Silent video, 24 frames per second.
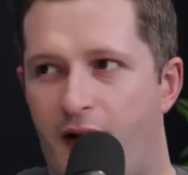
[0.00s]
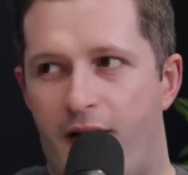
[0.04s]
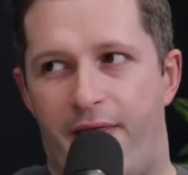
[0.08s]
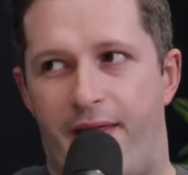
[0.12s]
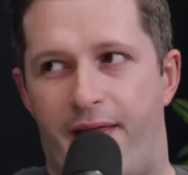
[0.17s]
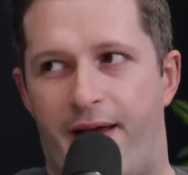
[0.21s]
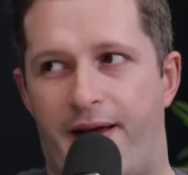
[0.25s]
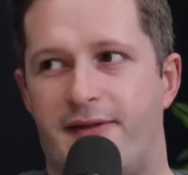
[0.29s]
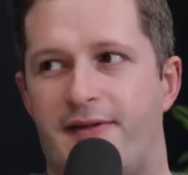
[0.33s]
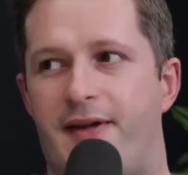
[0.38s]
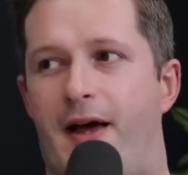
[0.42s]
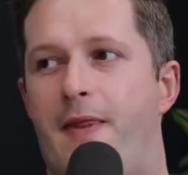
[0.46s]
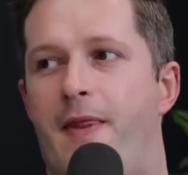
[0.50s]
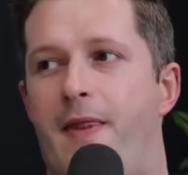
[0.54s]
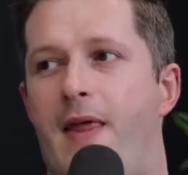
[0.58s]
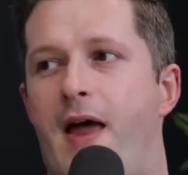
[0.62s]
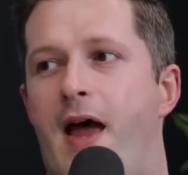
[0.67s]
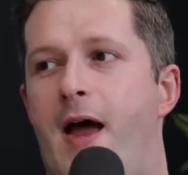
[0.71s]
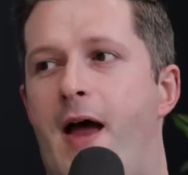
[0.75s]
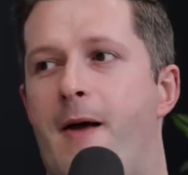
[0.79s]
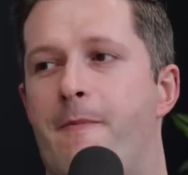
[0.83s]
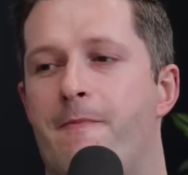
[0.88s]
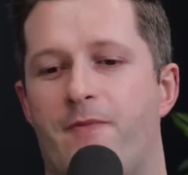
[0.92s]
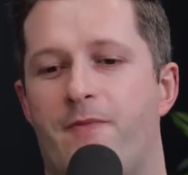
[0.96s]
things like
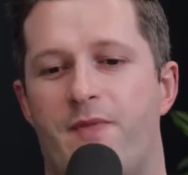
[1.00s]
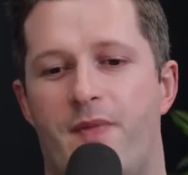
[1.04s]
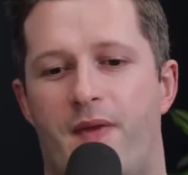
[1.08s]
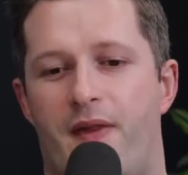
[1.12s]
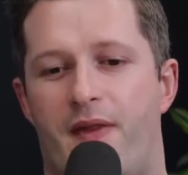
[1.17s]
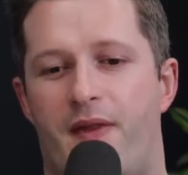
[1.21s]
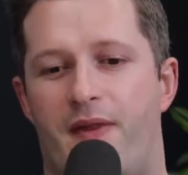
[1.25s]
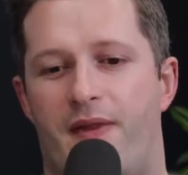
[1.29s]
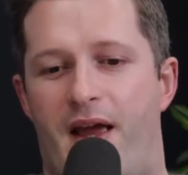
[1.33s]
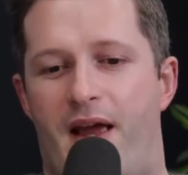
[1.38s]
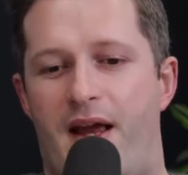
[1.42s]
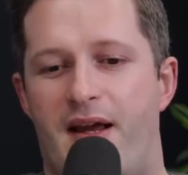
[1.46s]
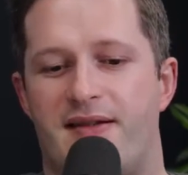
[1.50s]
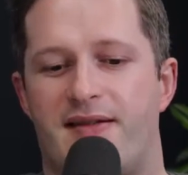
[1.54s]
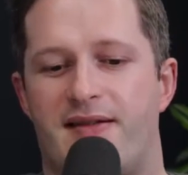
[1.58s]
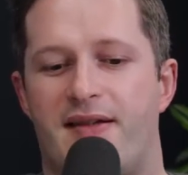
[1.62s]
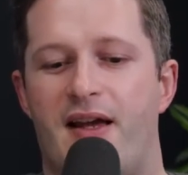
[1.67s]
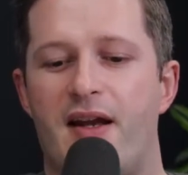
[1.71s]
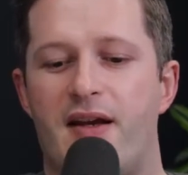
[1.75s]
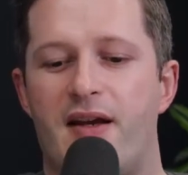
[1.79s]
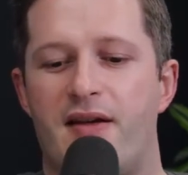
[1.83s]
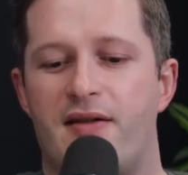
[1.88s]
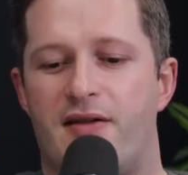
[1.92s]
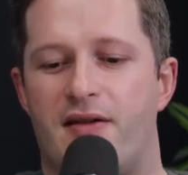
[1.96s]
that. They
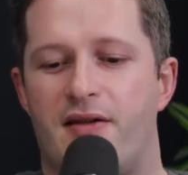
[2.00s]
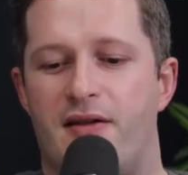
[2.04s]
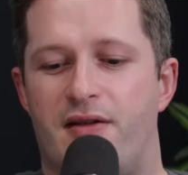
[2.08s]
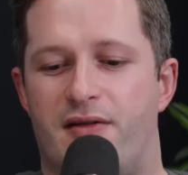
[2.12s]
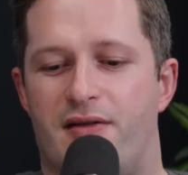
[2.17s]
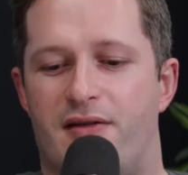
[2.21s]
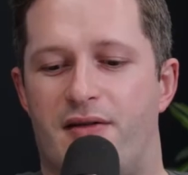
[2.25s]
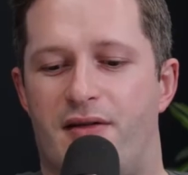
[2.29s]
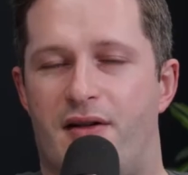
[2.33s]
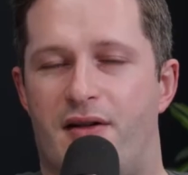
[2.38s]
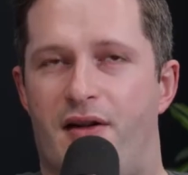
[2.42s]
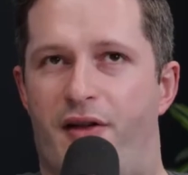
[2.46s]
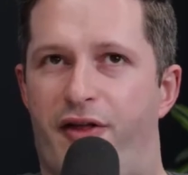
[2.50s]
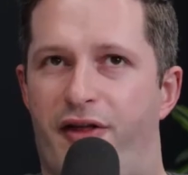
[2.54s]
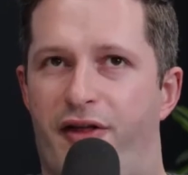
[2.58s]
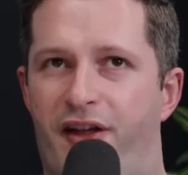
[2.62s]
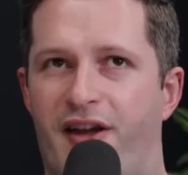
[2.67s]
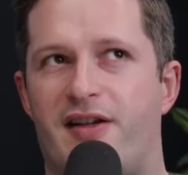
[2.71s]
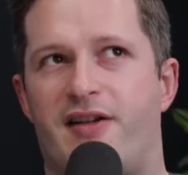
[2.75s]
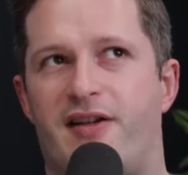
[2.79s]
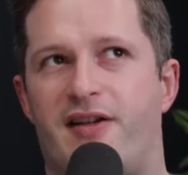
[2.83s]
started to think